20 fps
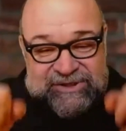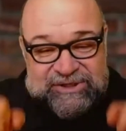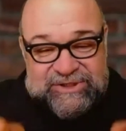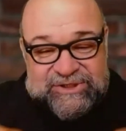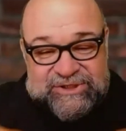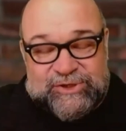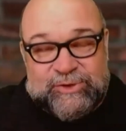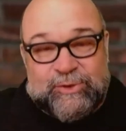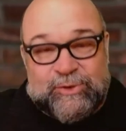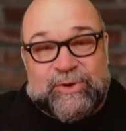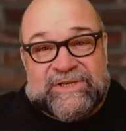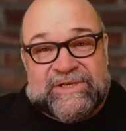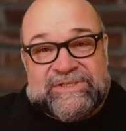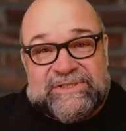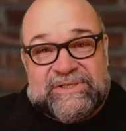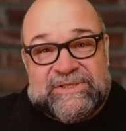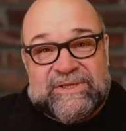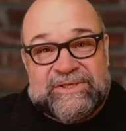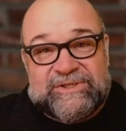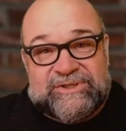
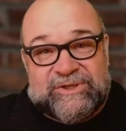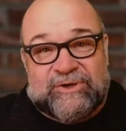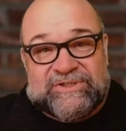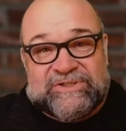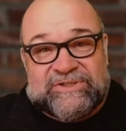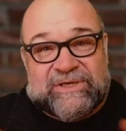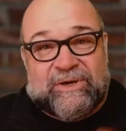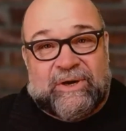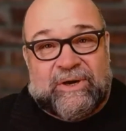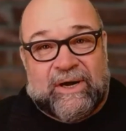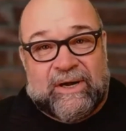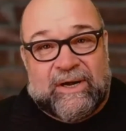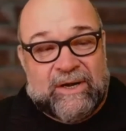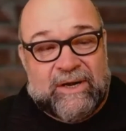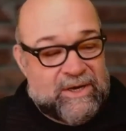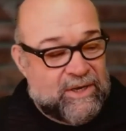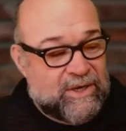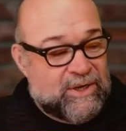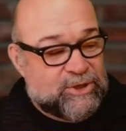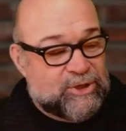choice chose the car.
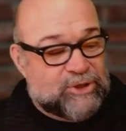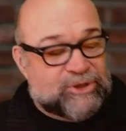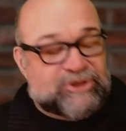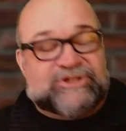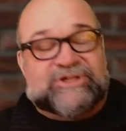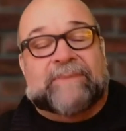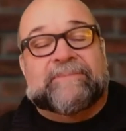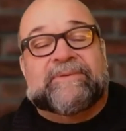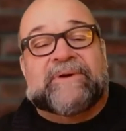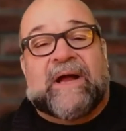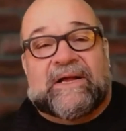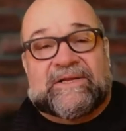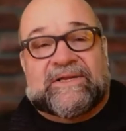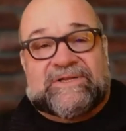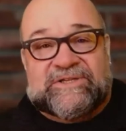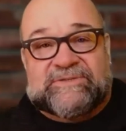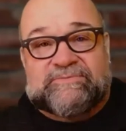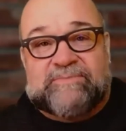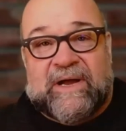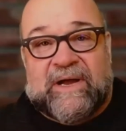Your
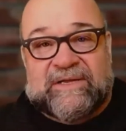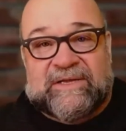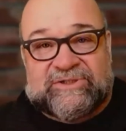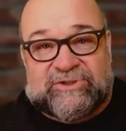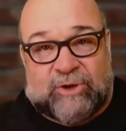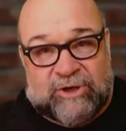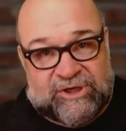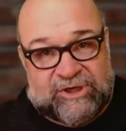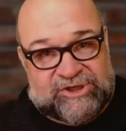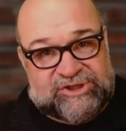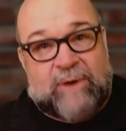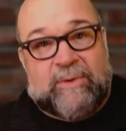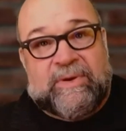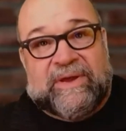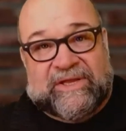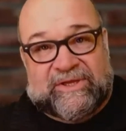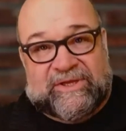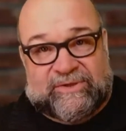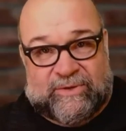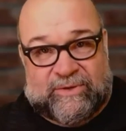subconscious mind started showing
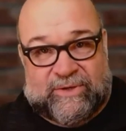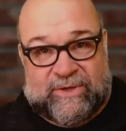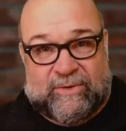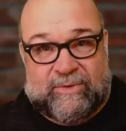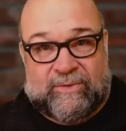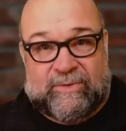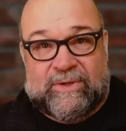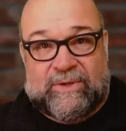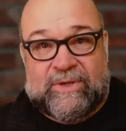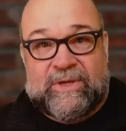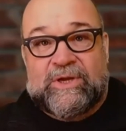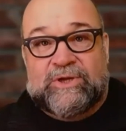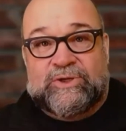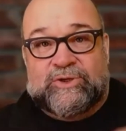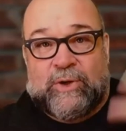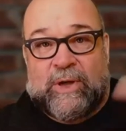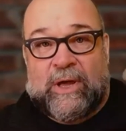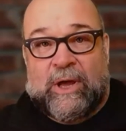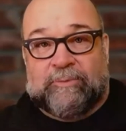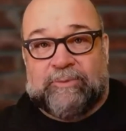it to you
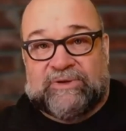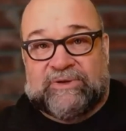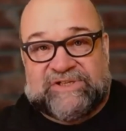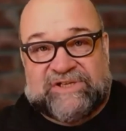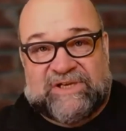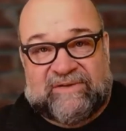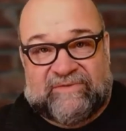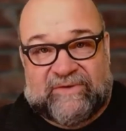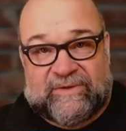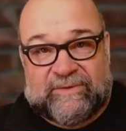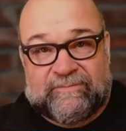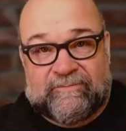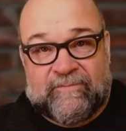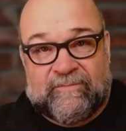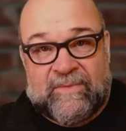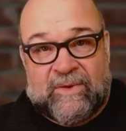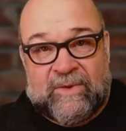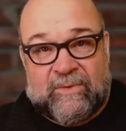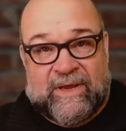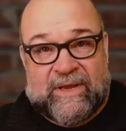to help you achieve it.
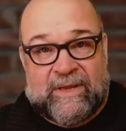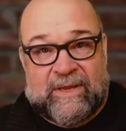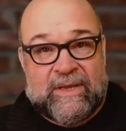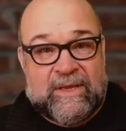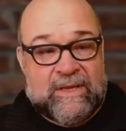Right.